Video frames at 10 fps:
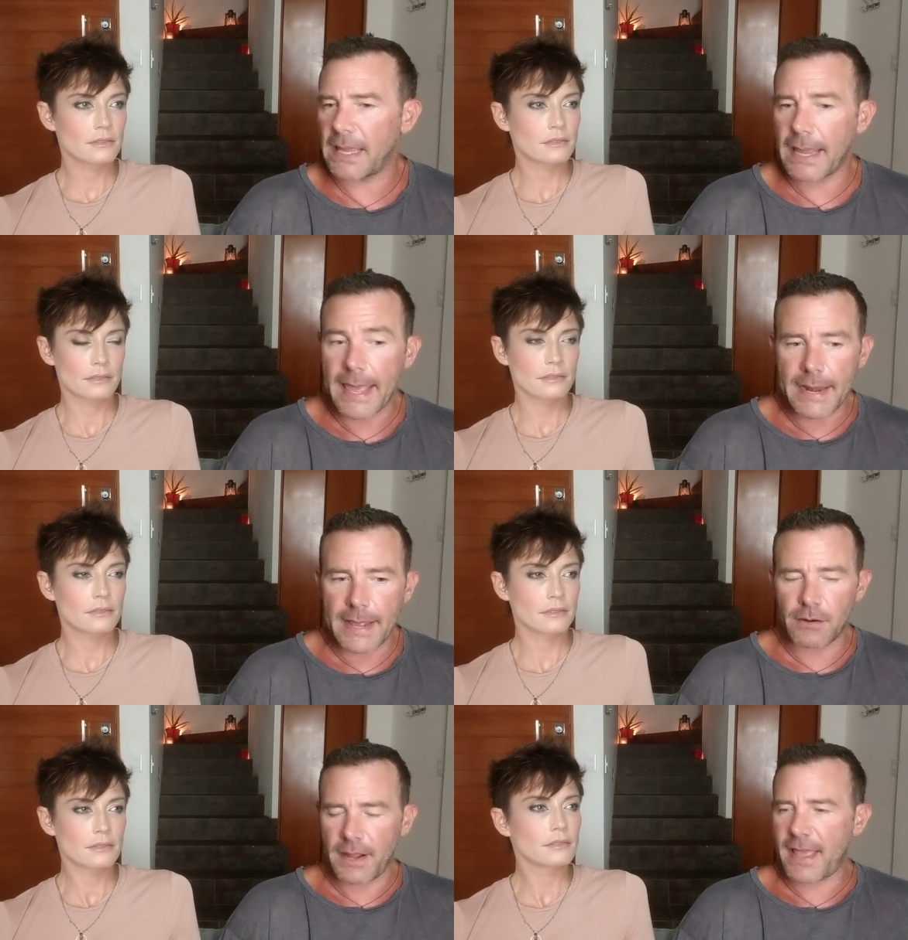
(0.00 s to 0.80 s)
Speaker 1: B and
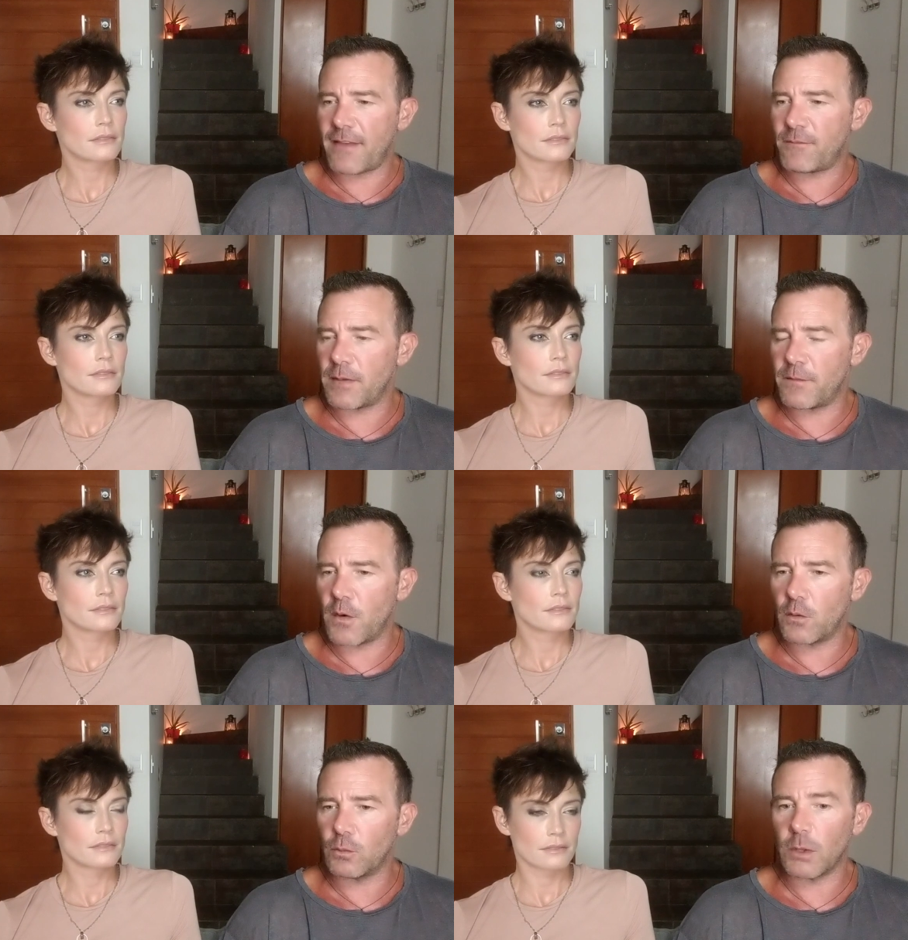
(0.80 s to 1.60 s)
I don't have my
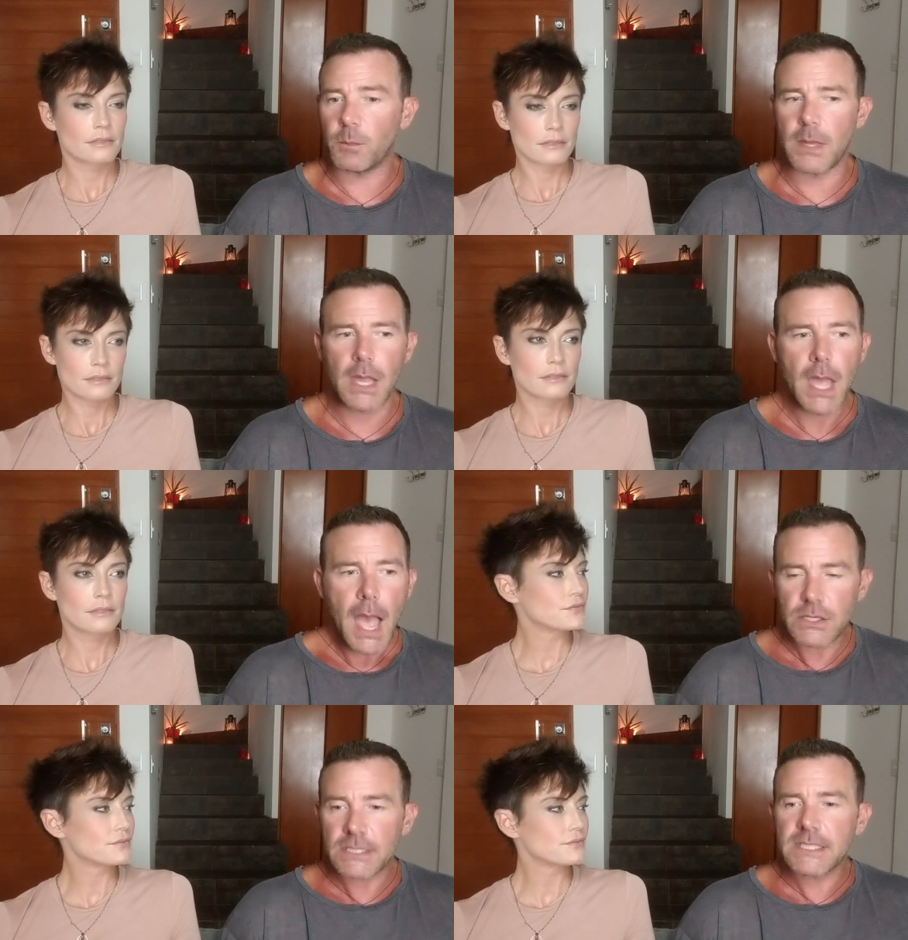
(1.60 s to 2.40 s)
phone with me,
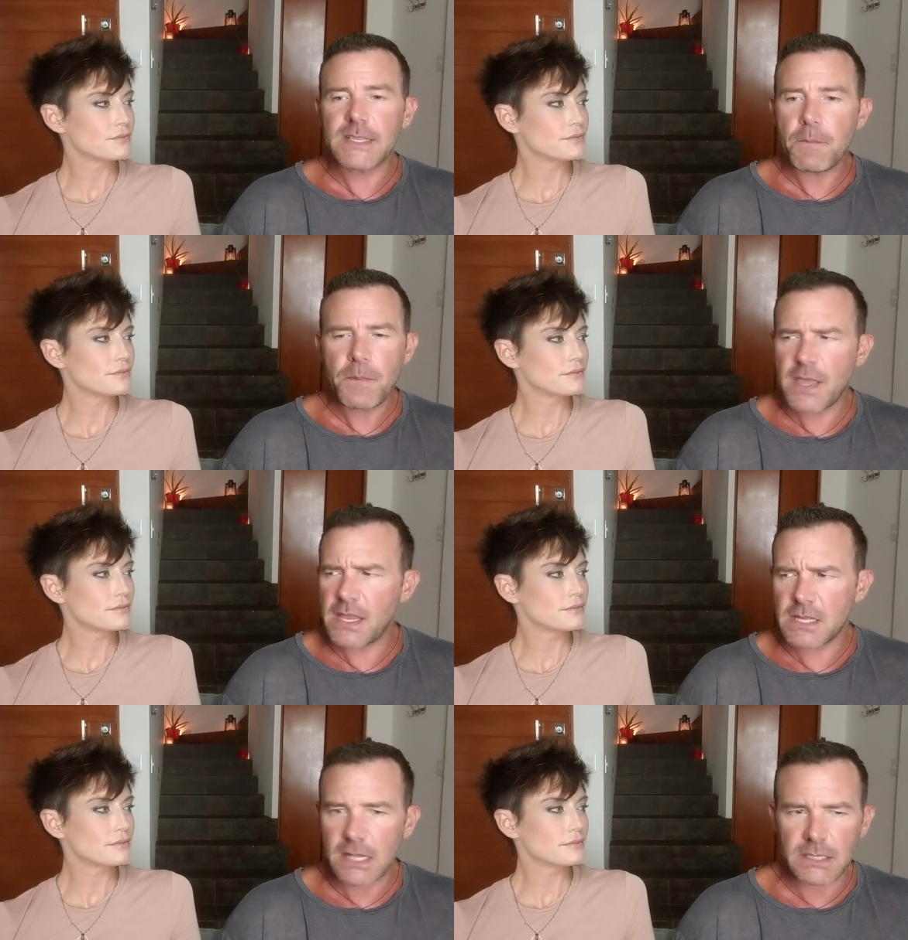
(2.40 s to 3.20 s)
just
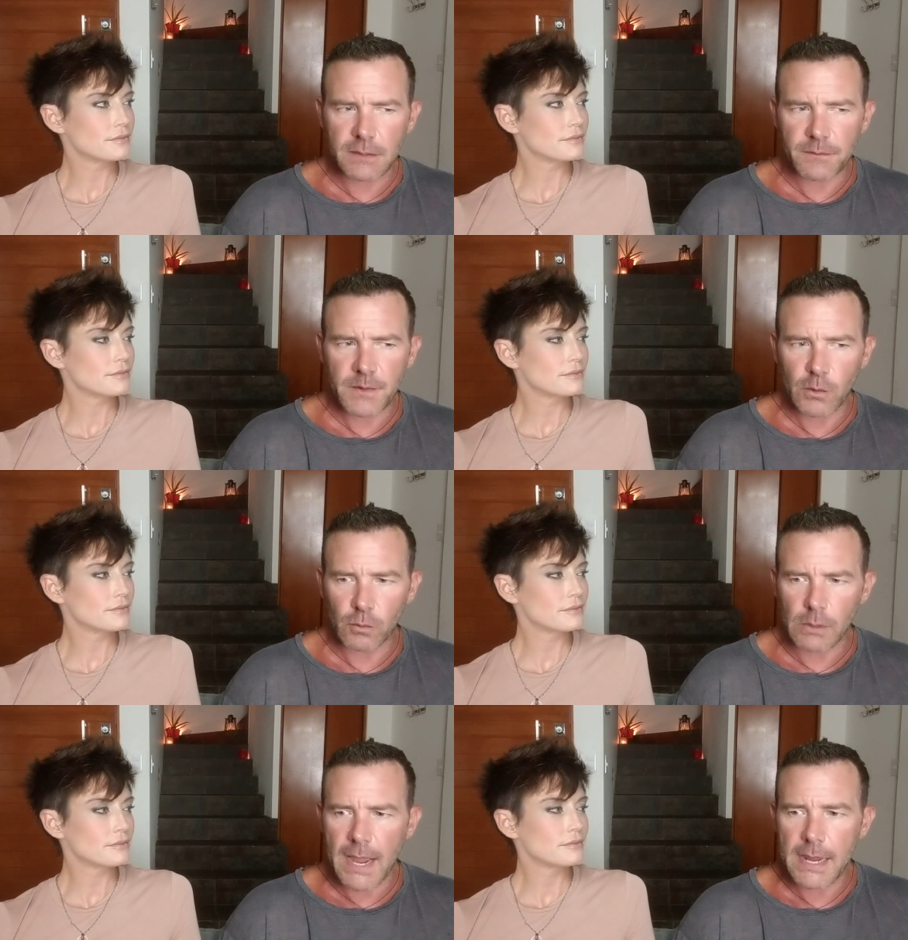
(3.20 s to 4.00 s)
something doesn't feel
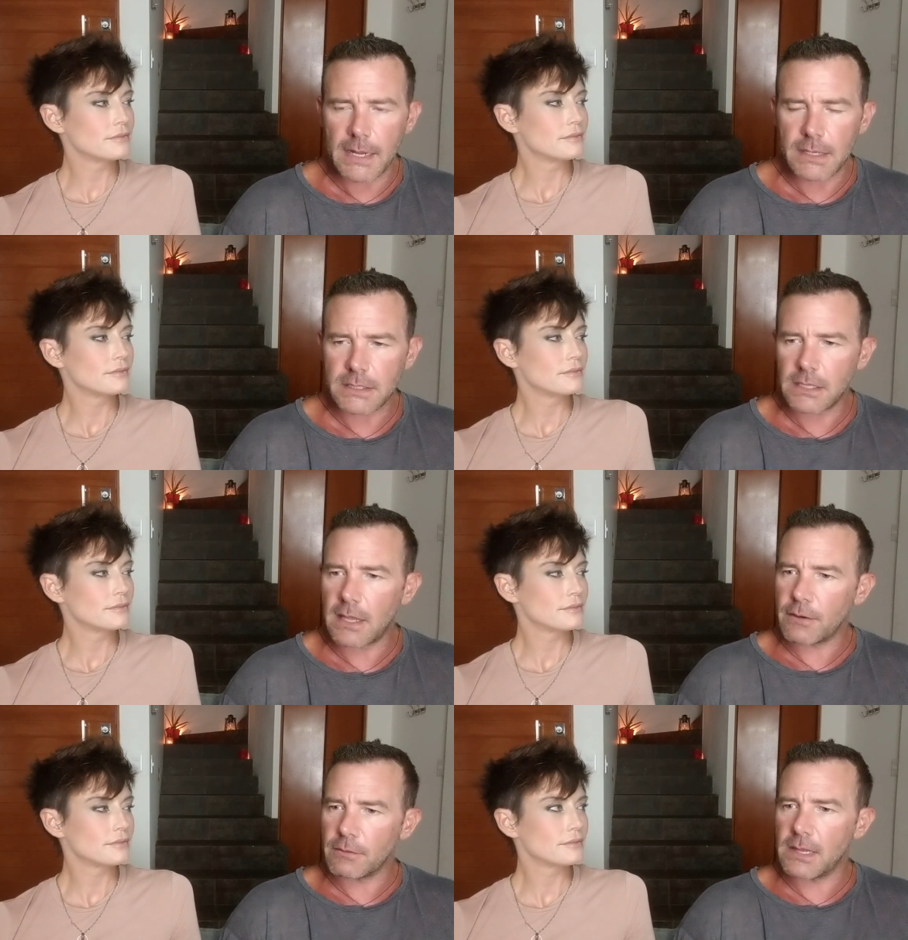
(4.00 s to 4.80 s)
right
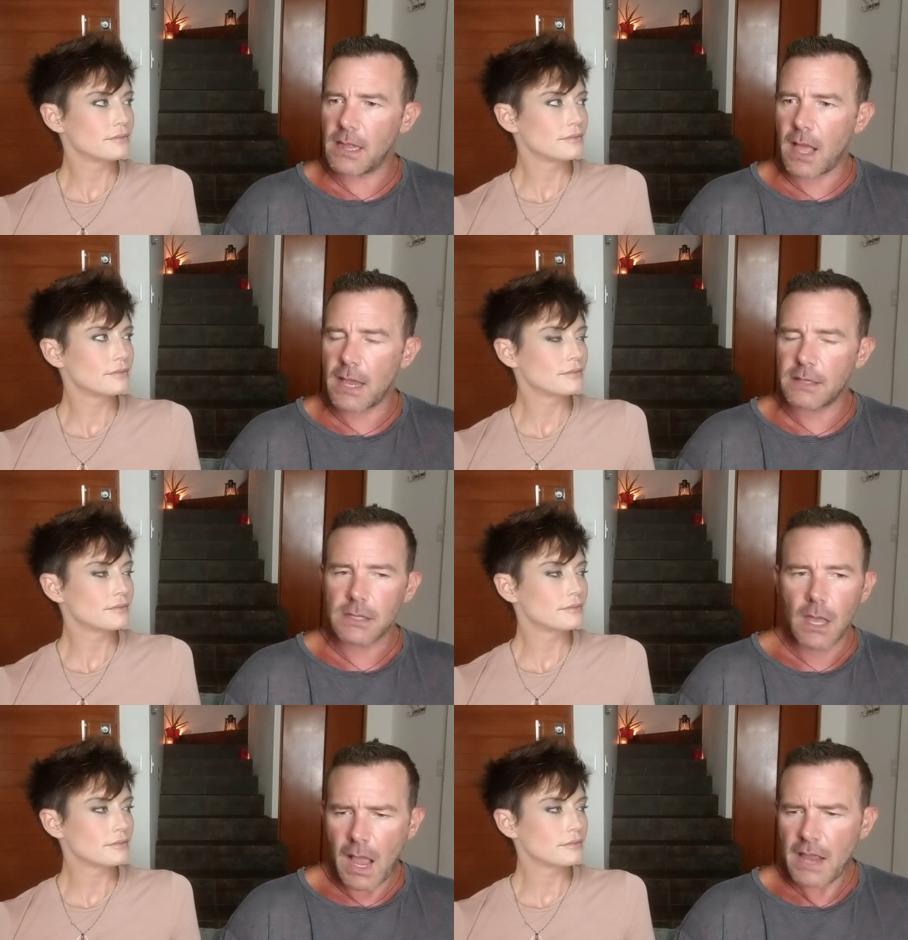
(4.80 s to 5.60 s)
until I realize
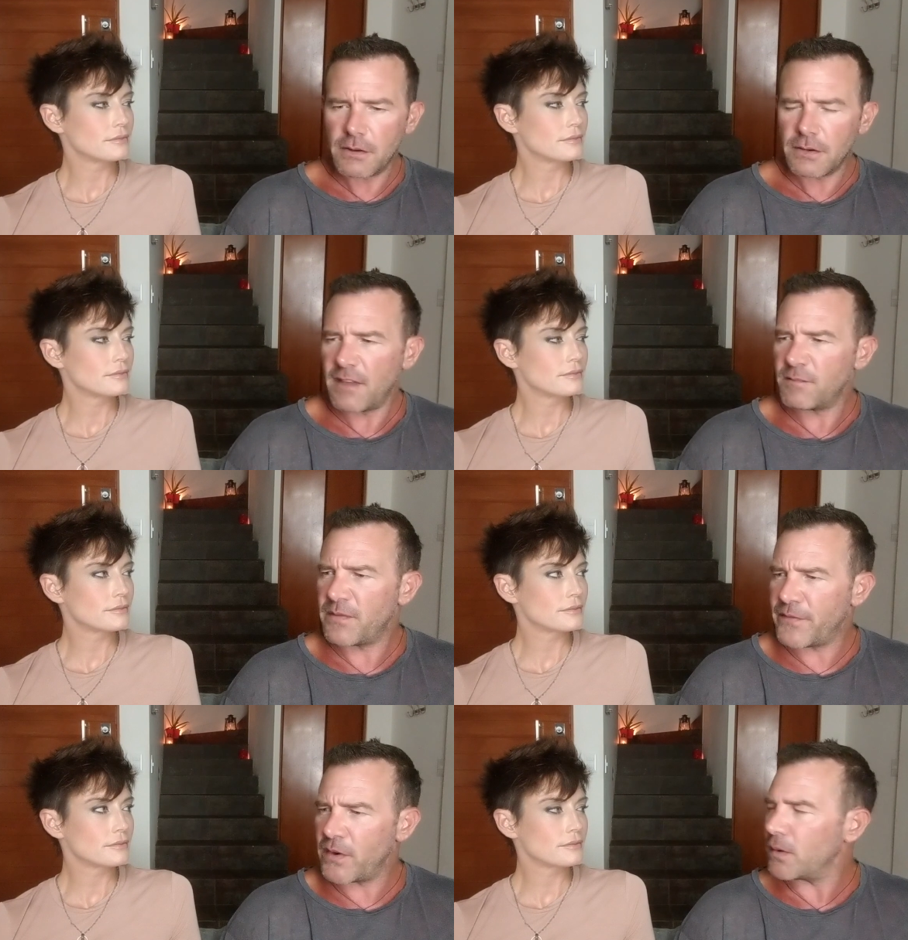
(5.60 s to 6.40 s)
I don't have
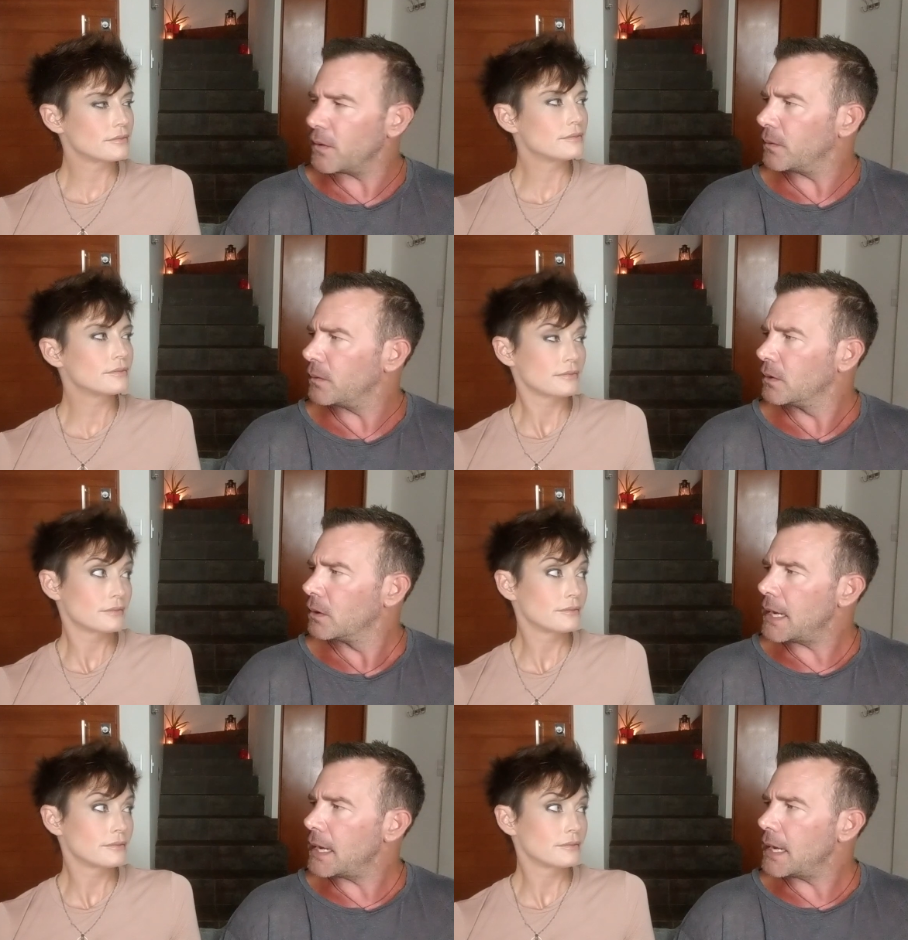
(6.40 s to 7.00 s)
my phone.